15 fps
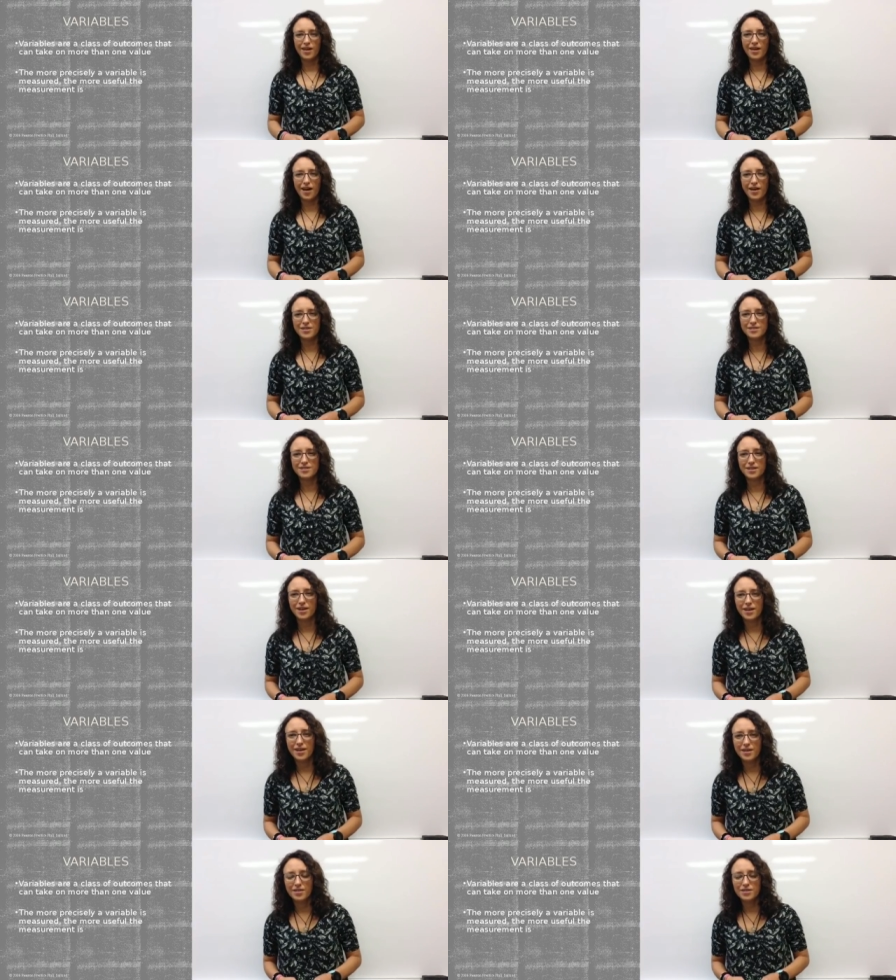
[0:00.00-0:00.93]
Hey guys,
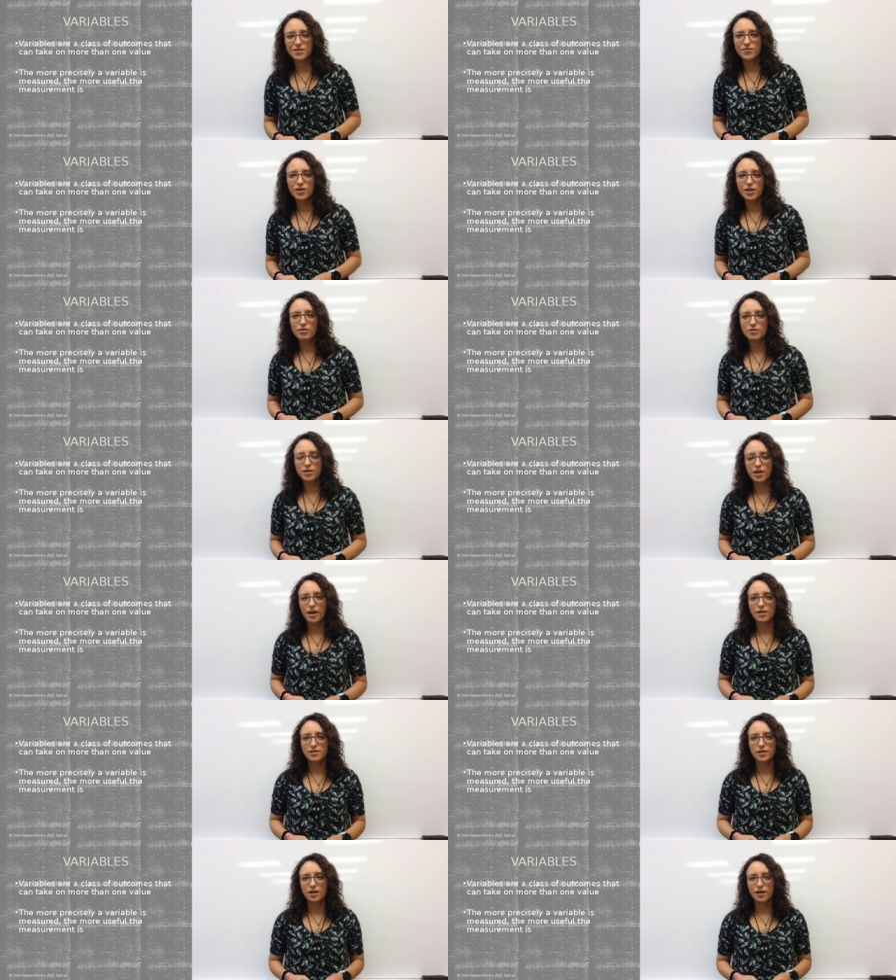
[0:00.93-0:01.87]
this video
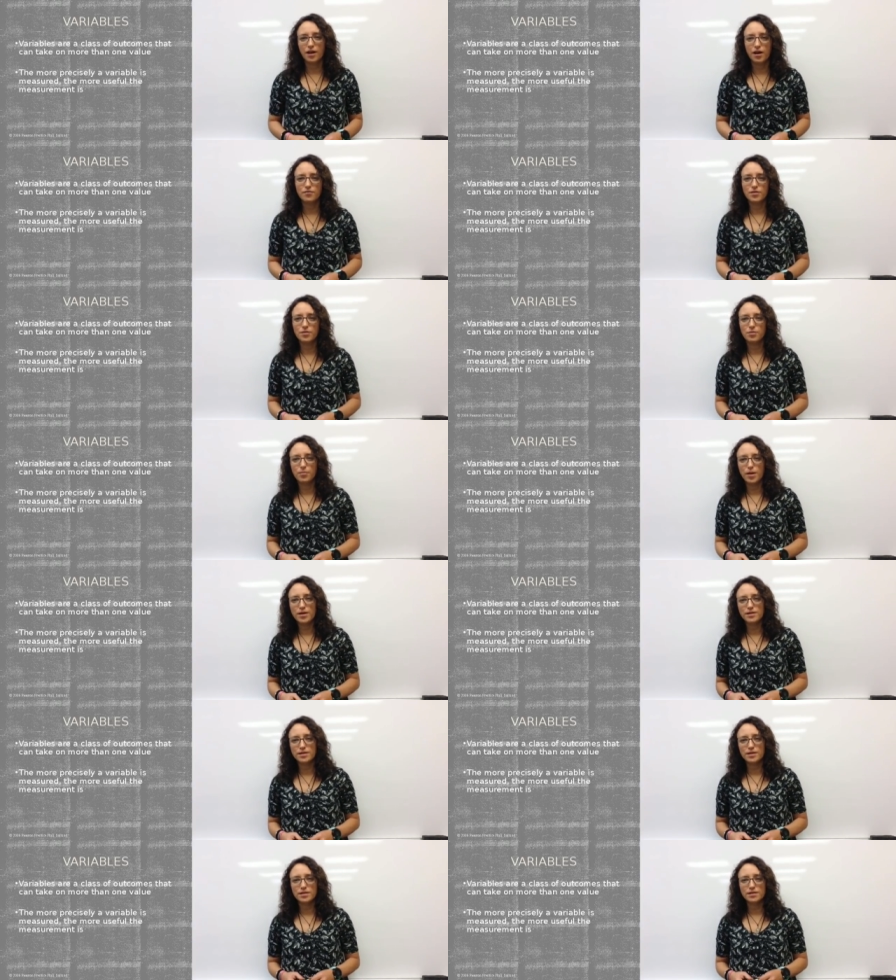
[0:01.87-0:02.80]
today is going to cover the
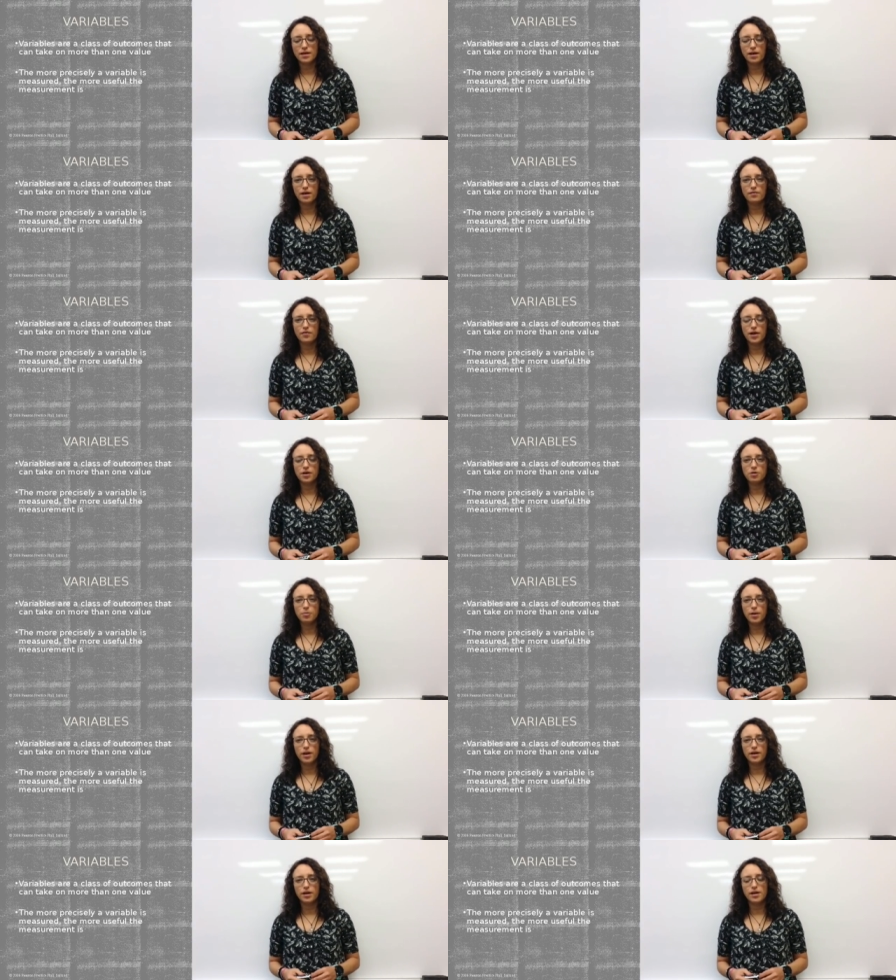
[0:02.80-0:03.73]
basics of
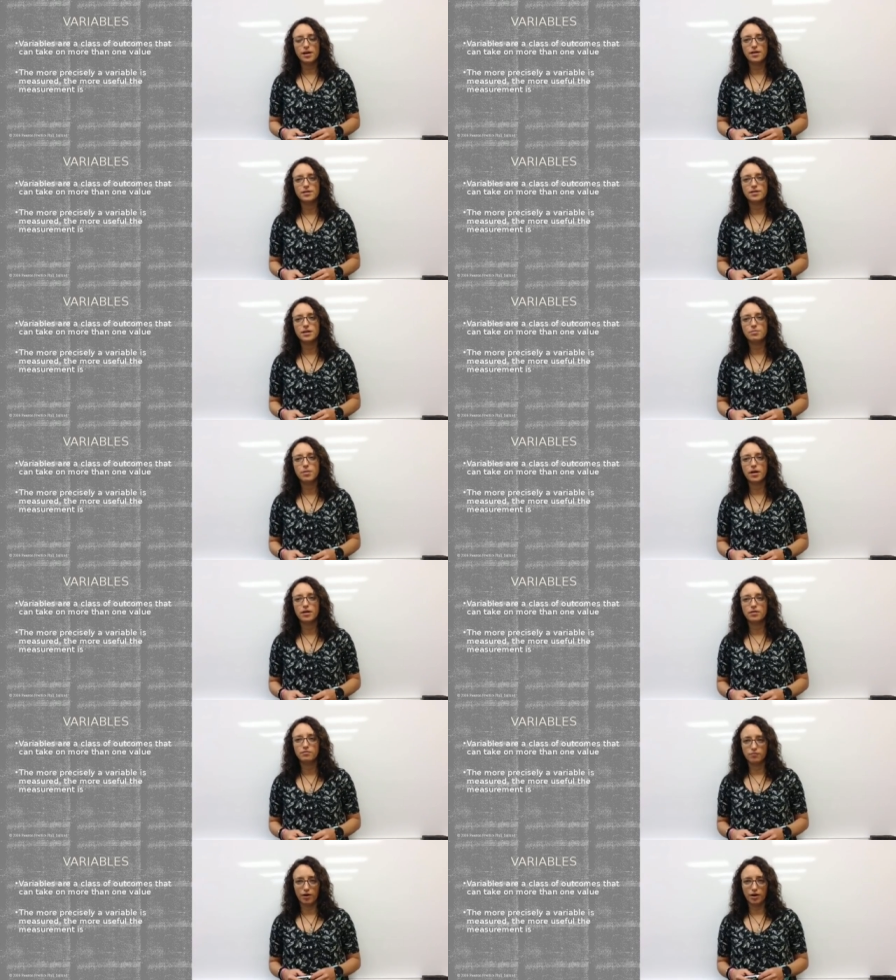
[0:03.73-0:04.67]
independent and
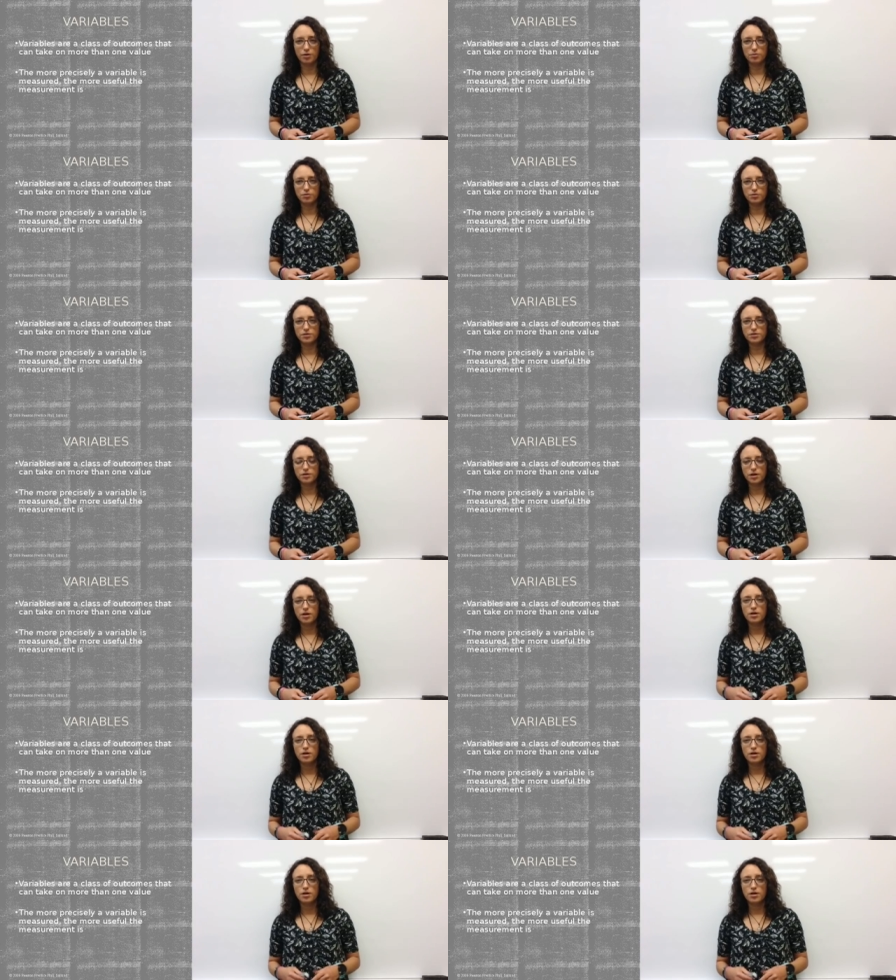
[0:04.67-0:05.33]
dependent variables.